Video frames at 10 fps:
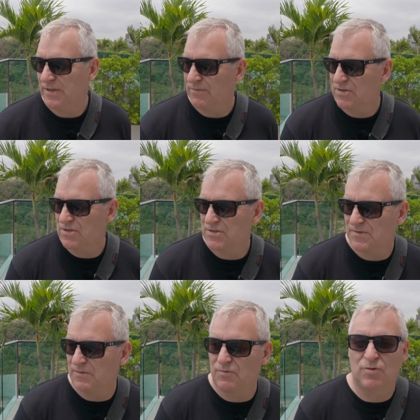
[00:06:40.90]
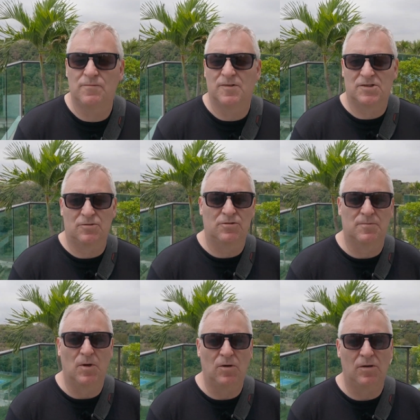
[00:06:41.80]
it was, the room was too
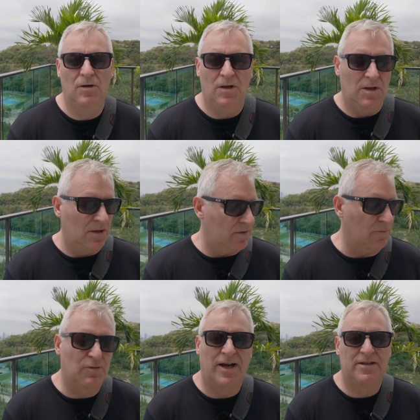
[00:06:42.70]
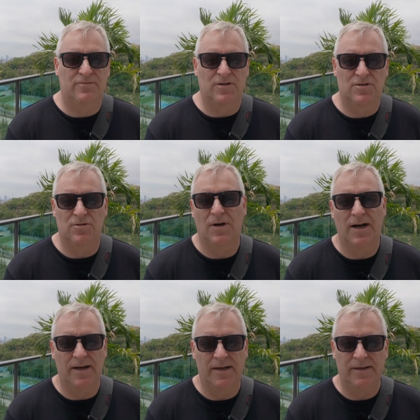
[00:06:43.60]
small, the price was too
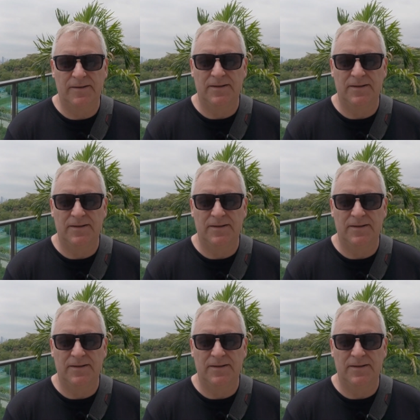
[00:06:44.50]
high,